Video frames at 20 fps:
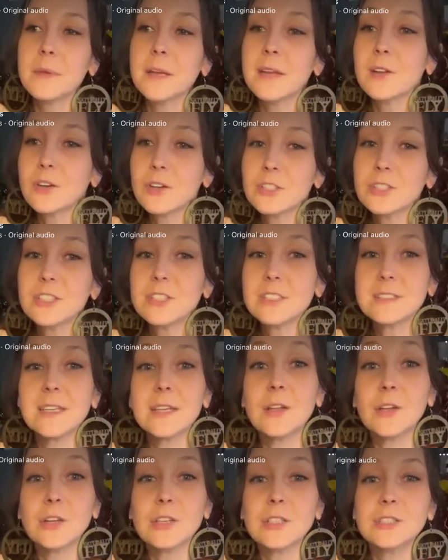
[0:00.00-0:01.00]
Energy is
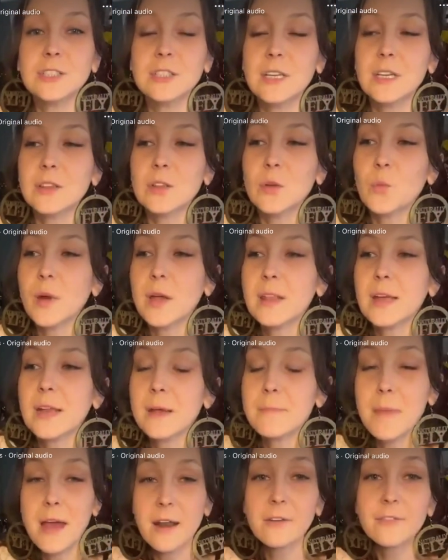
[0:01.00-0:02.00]
energy, and the way that
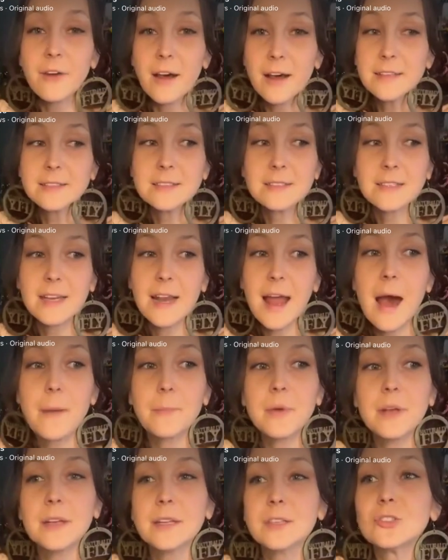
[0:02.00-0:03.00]
it manifests can
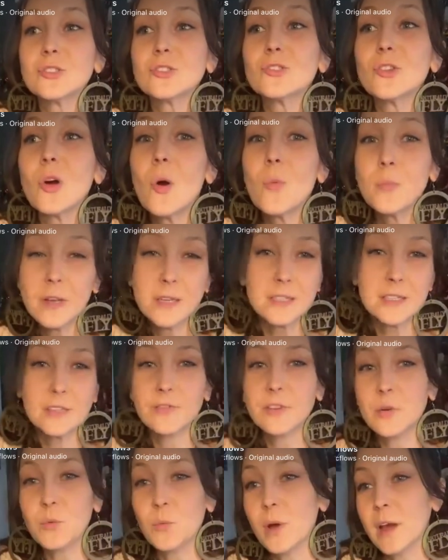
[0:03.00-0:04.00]
happen in so many
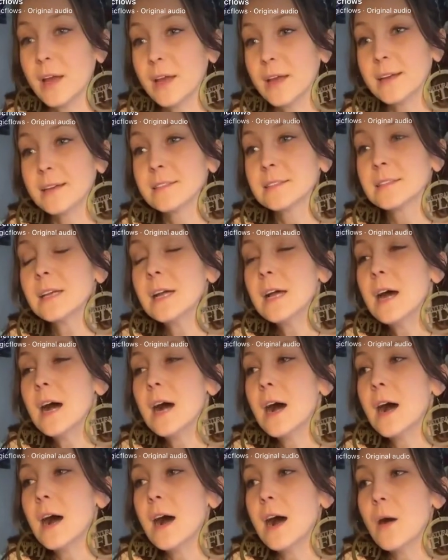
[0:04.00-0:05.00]
different ways,
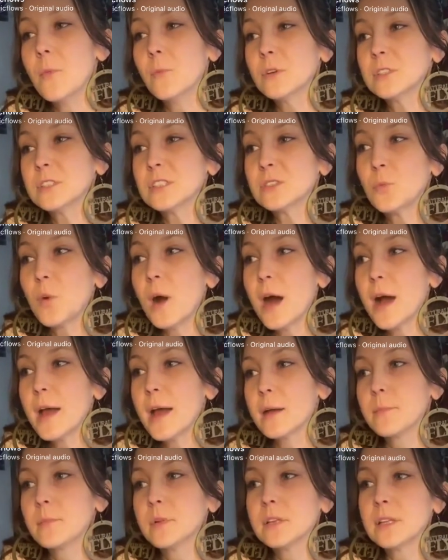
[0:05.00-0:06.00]
which is
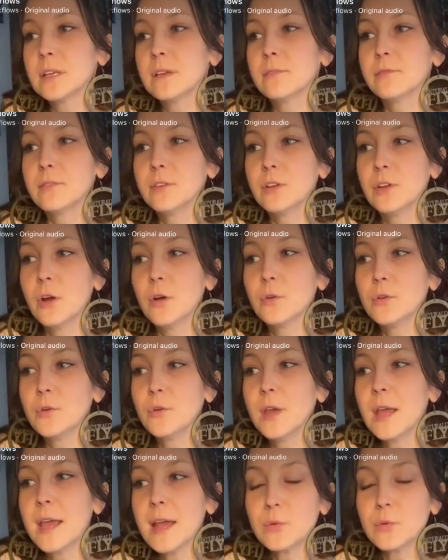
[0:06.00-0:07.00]
why I believe, you
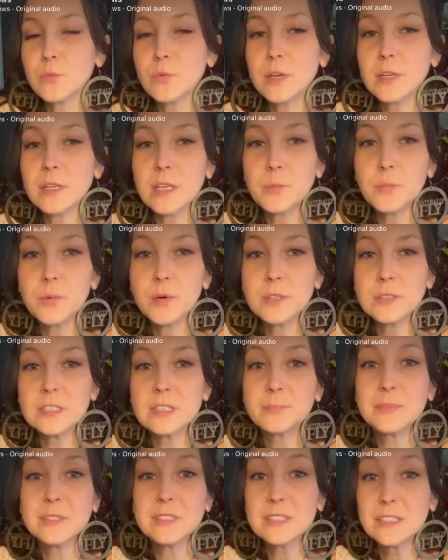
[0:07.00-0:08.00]
can't really put
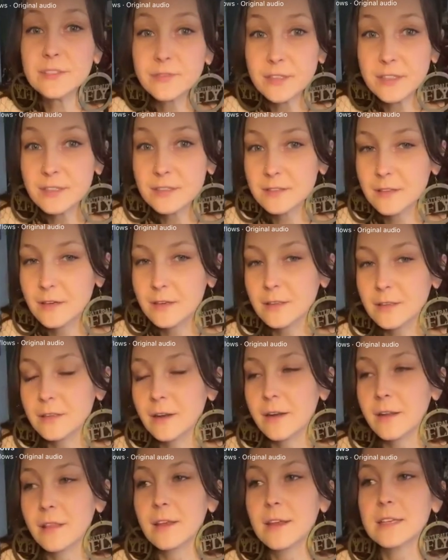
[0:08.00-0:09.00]
specifics on a
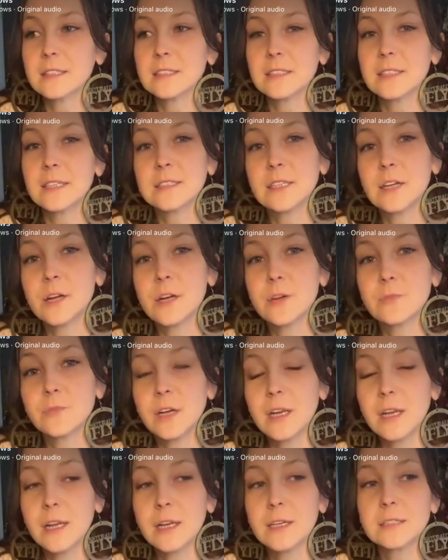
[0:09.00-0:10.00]
lot of things in a tarot
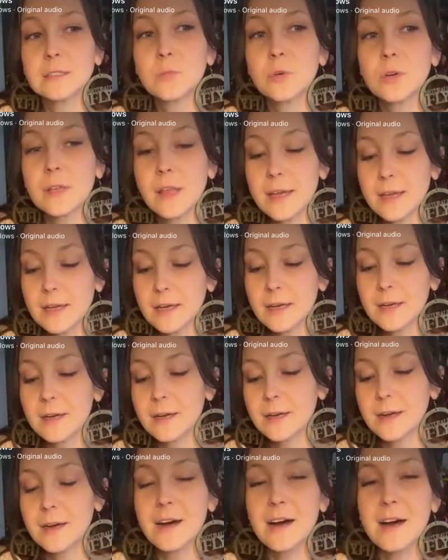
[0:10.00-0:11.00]
reading. It's more like
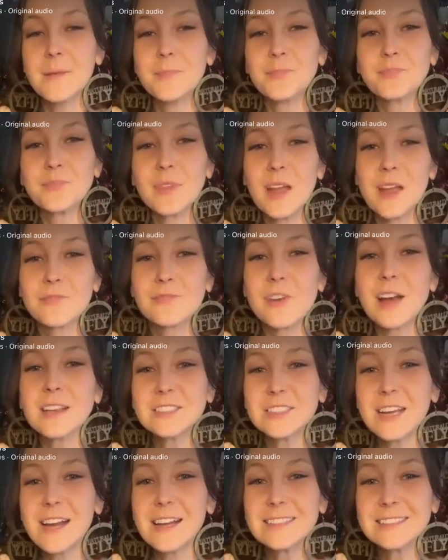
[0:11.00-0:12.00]
a
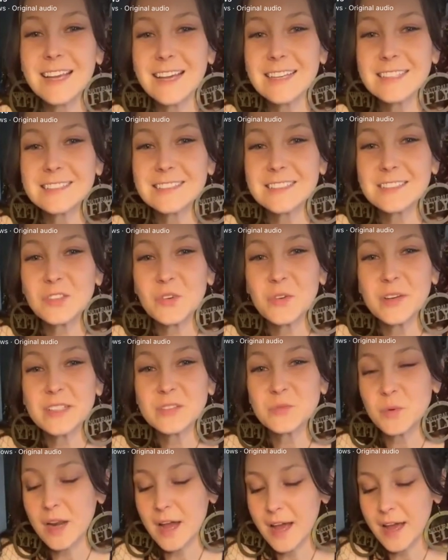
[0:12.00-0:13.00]
Rothschild test is
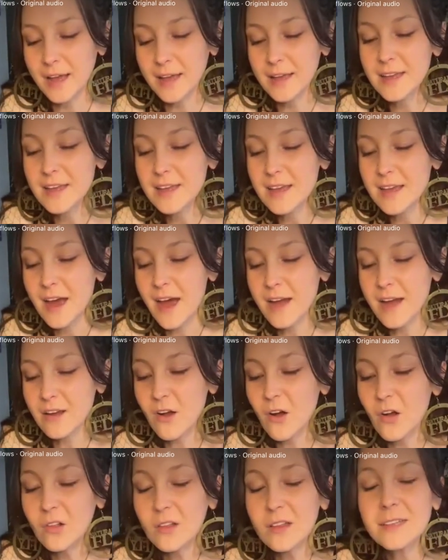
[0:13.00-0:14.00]
always what I
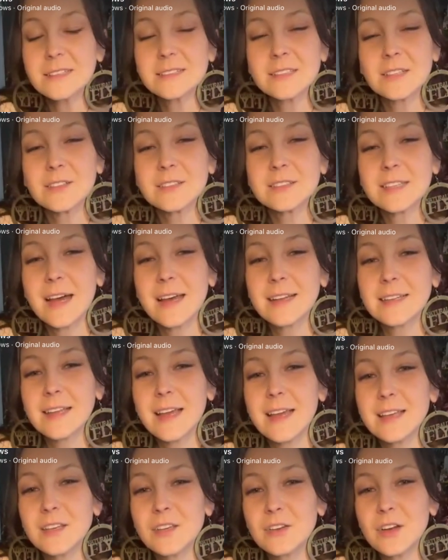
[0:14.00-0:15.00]
call it. So it's kind of
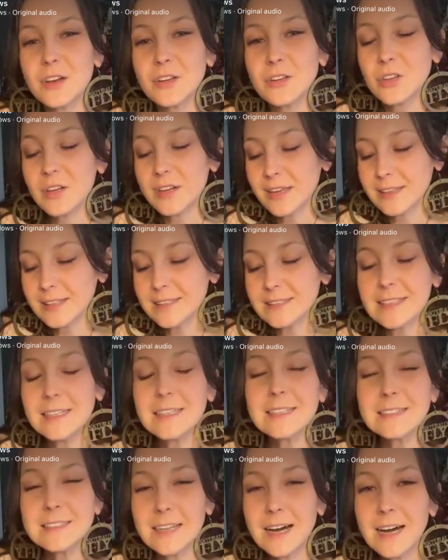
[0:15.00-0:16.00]
like, you look at these
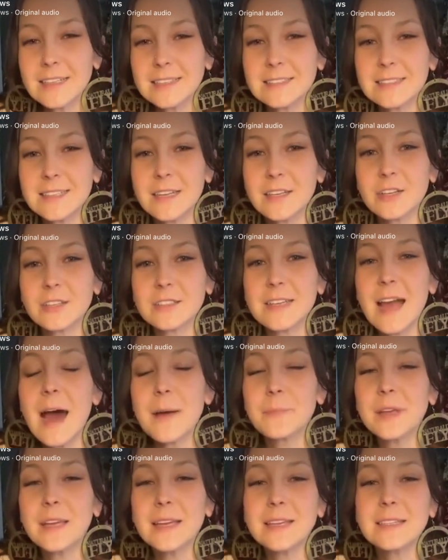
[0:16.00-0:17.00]
ink dots and you're
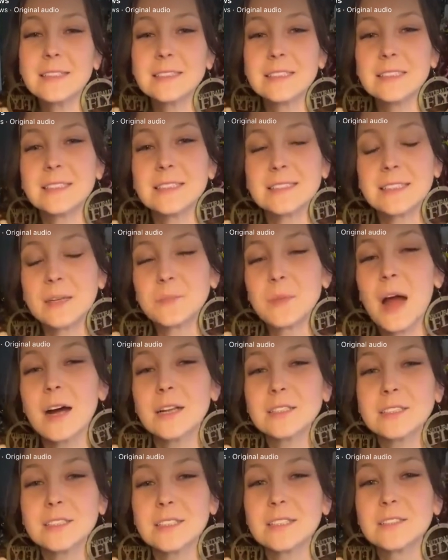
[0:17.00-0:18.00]
tapping into the
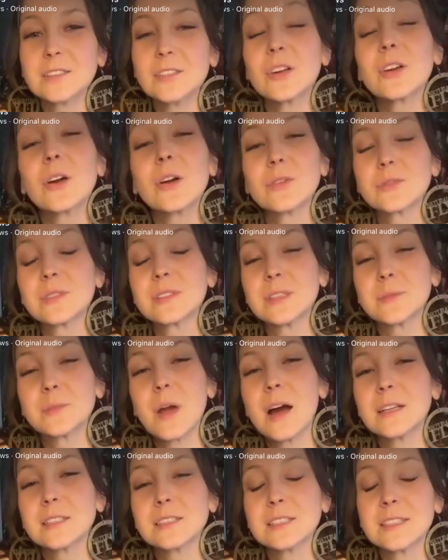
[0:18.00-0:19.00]
subconscious, your own
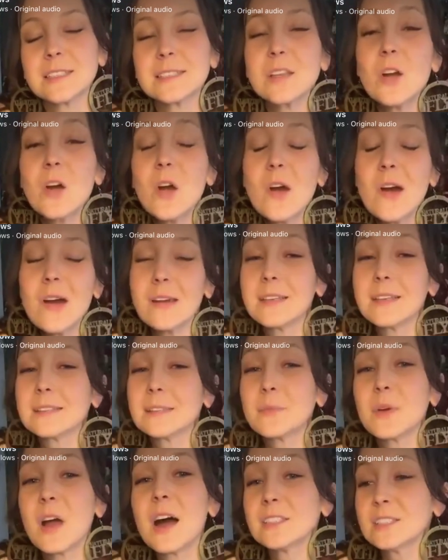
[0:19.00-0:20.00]
subconscious, or the
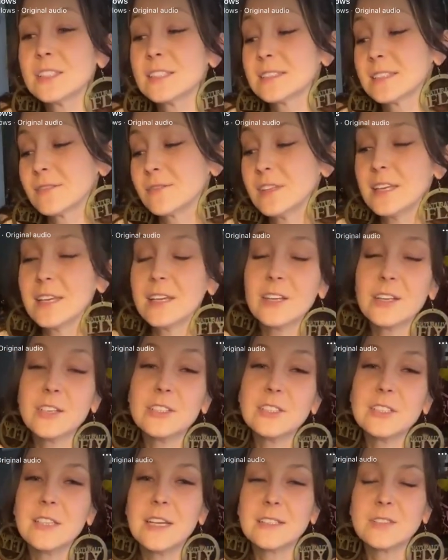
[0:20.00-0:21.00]
subconscious of the
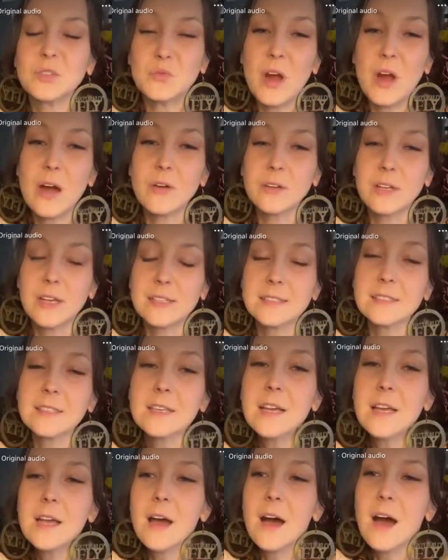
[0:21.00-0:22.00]
energy that's around us,
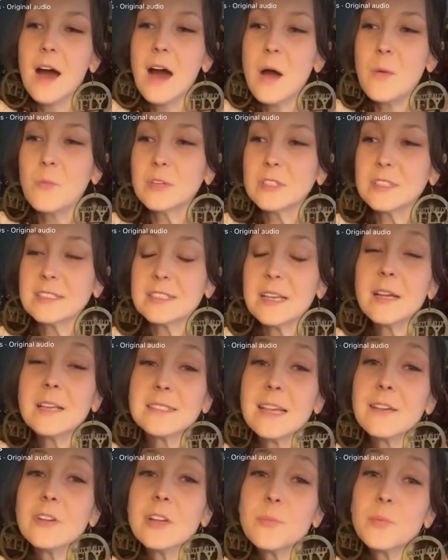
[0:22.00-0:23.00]
which
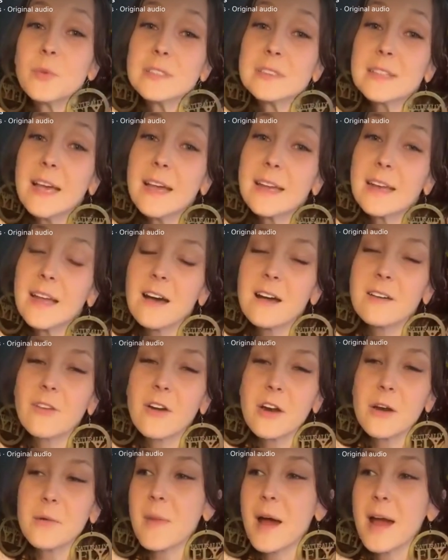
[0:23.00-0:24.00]
70% of
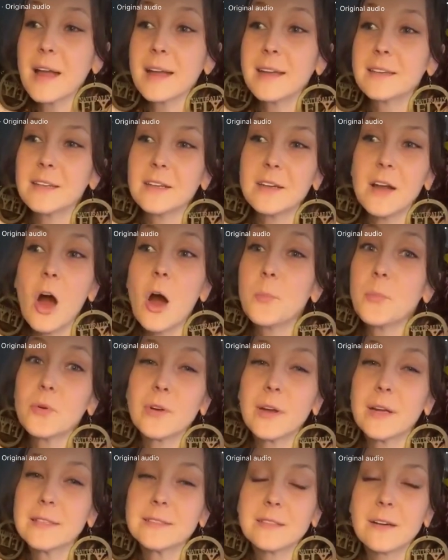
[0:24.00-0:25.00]
our mind
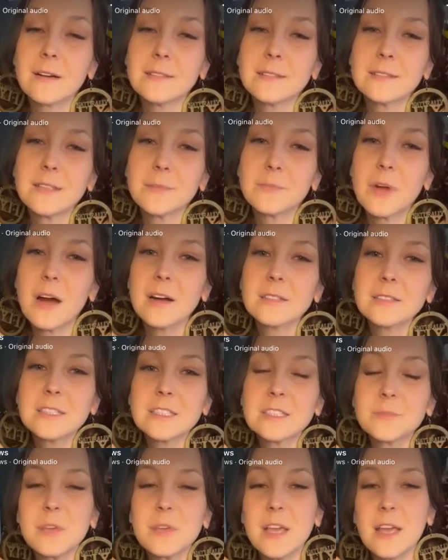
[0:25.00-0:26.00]
operates on
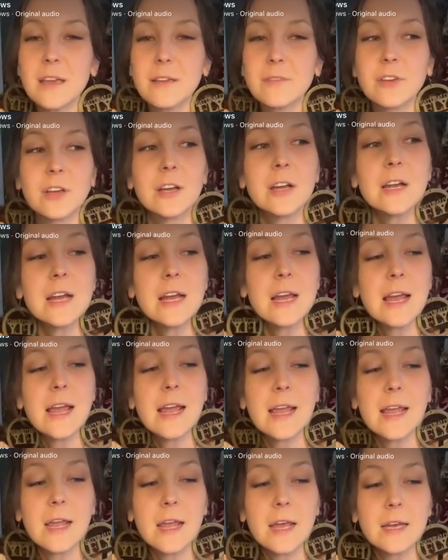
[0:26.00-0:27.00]
subconscious behavior
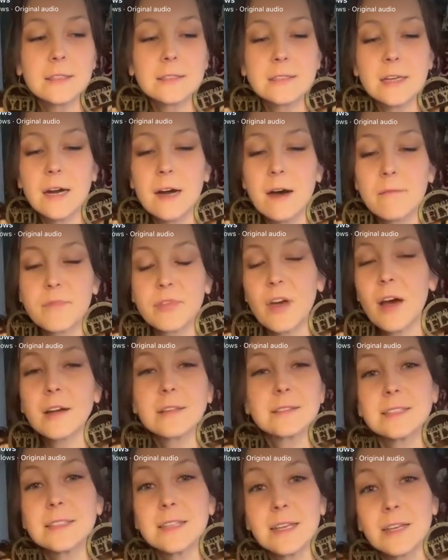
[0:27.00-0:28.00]
and
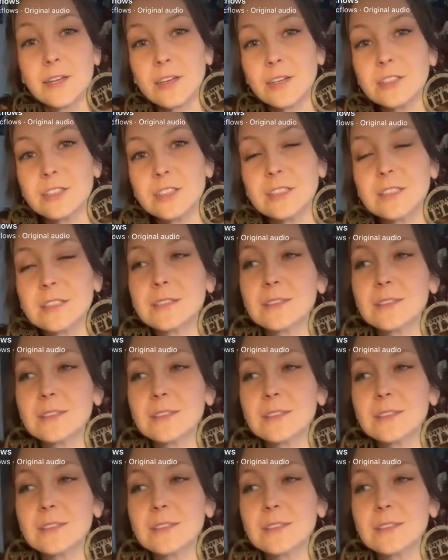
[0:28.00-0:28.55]
thoughts and energy.